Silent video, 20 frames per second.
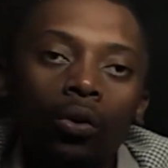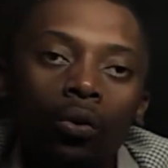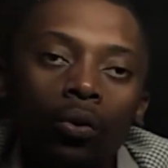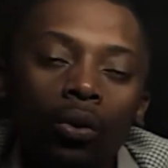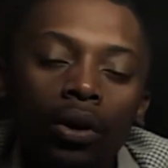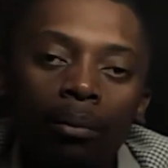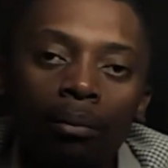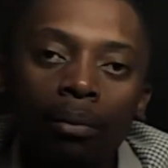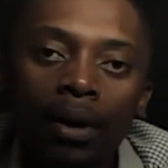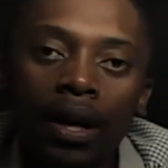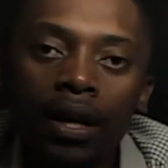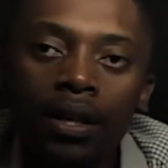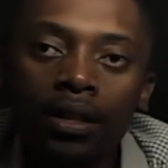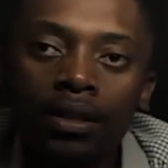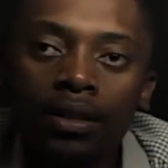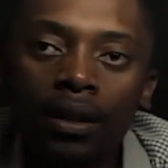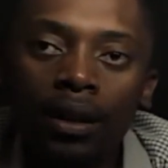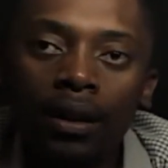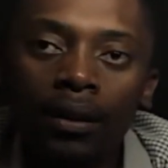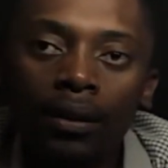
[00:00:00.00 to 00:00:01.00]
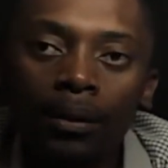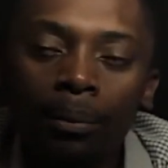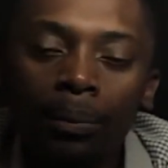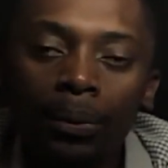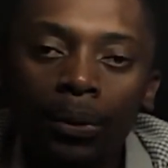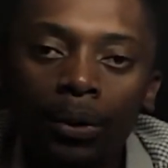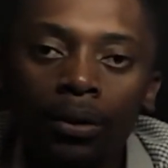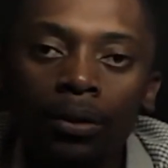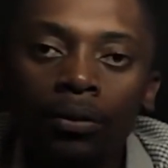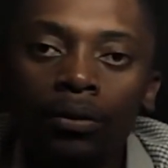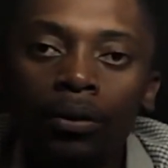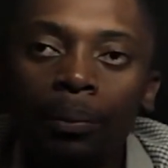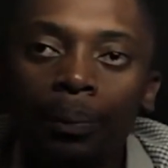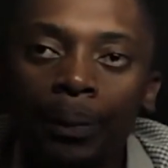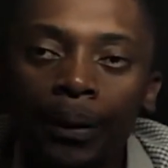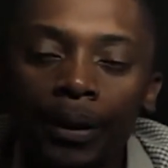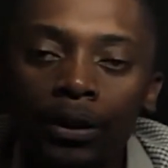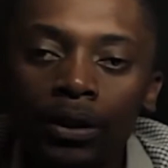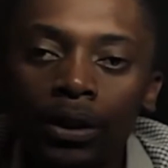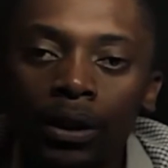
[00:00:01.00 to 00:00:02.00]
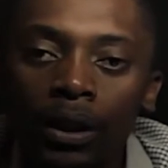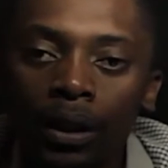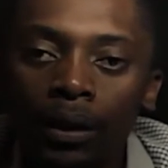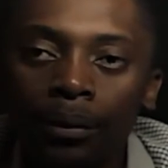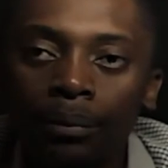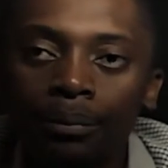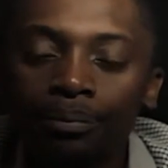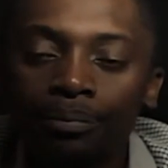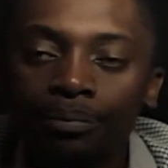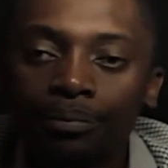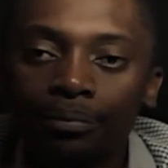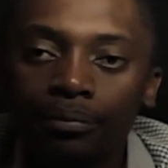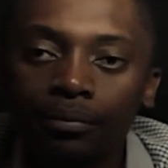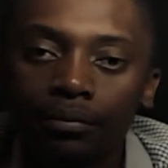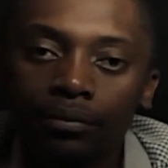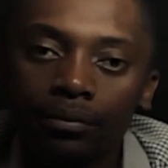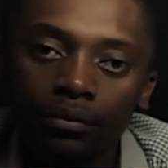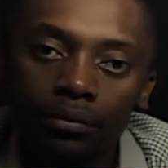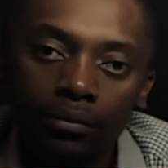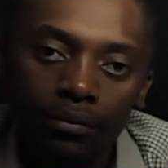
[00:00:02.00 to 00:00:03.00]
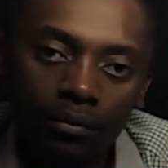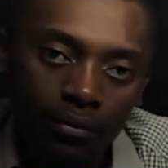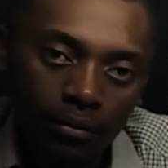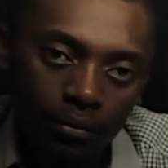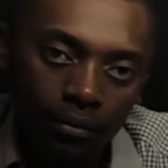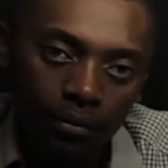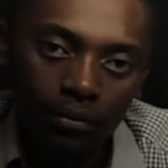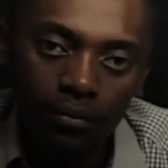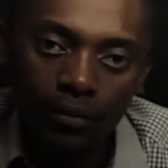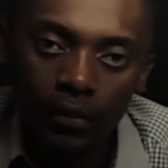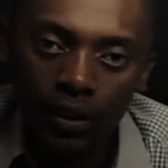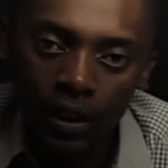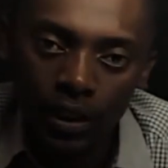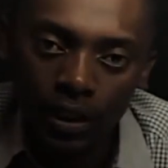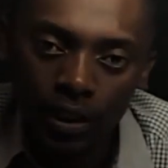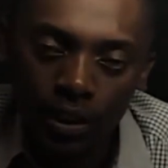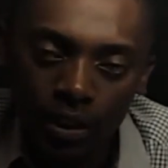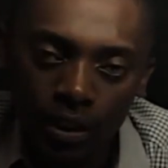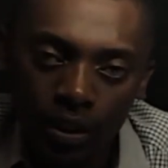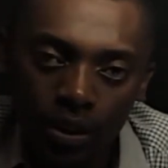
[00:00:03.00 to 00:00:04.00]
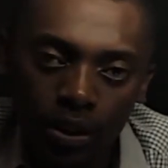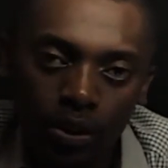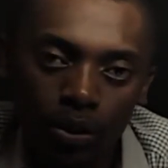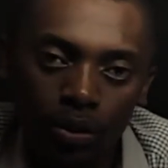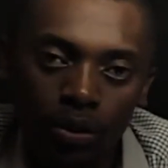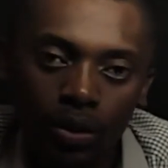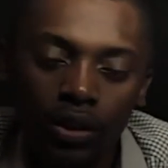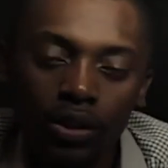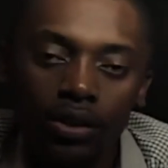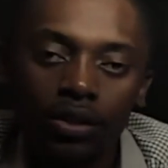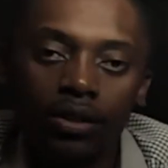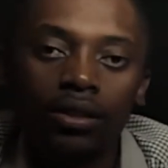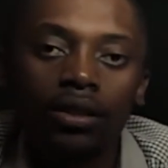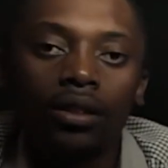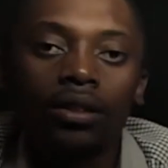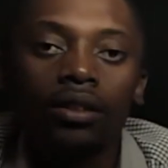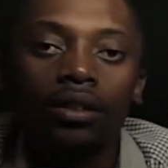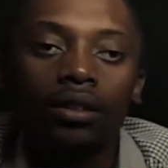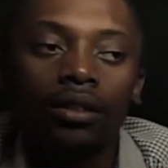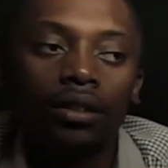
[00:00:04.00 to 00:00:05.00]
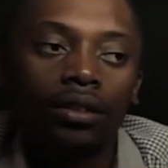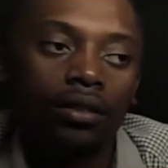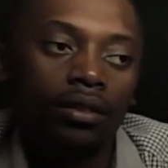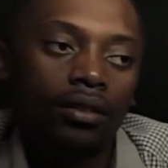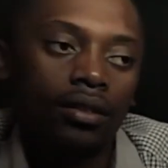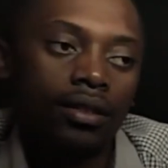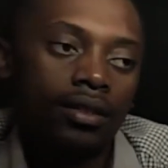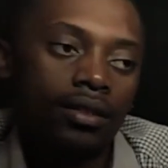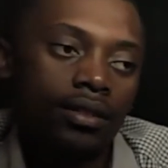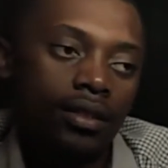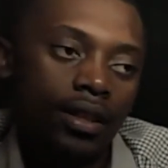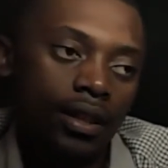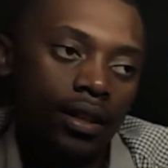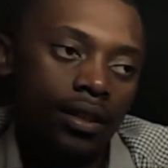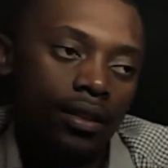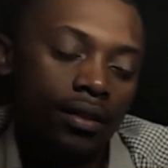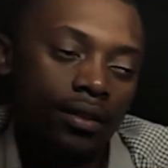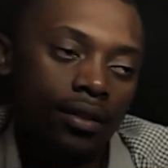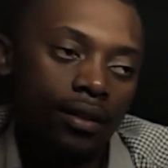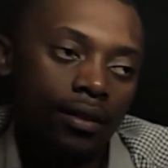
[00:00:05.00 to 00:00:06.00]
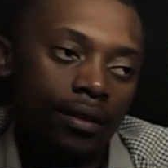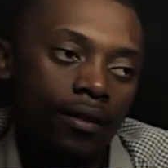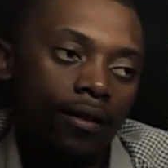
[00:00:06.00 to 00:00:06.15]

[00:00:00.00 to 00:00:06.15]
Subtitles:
we measure the period of a pendulum in units known as seconds.